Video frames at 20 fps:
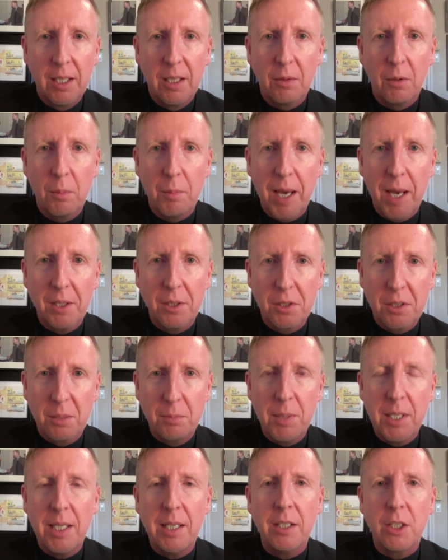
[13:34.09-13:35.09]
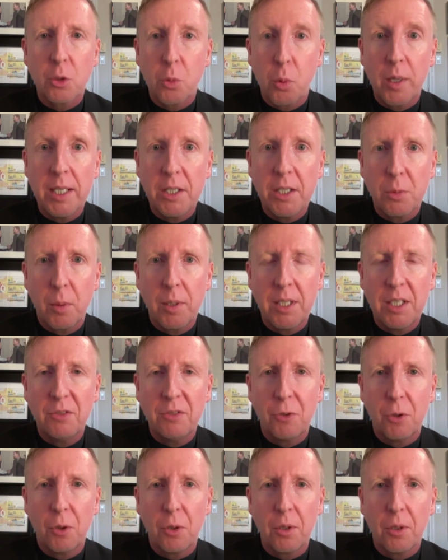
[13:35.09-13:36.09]
What matters to me in
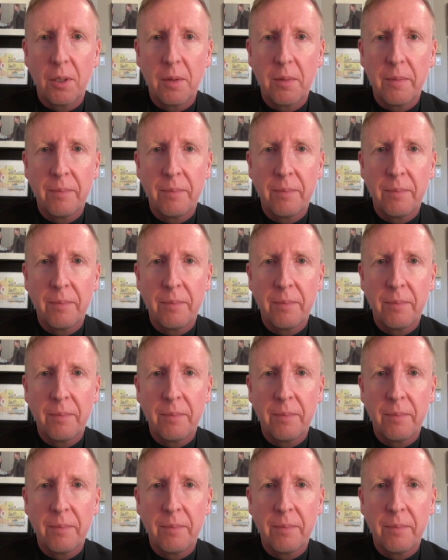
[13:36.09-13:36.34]
2024